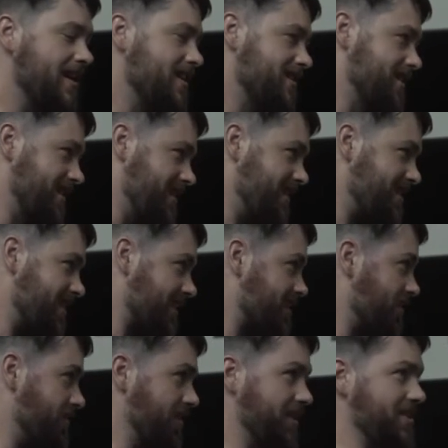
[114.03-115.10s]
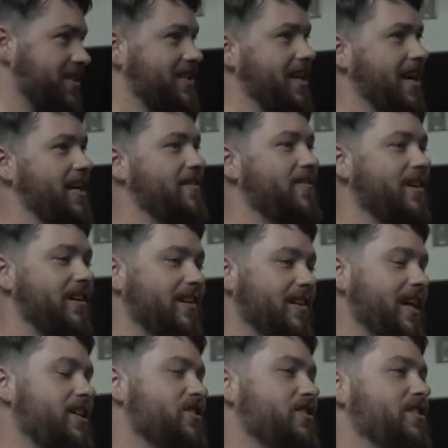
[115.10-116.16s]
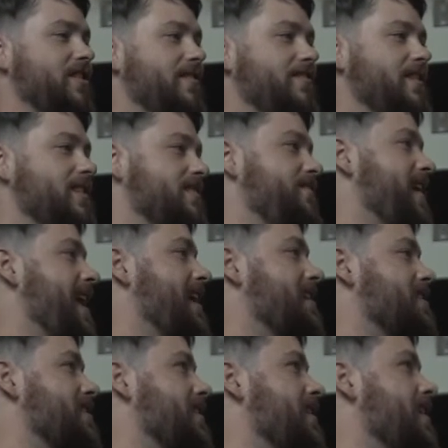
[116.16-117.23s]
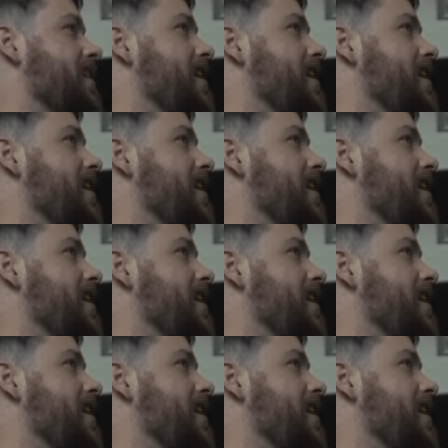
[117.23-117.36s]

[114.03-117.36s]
Statistics are really just kind of a collection of these facts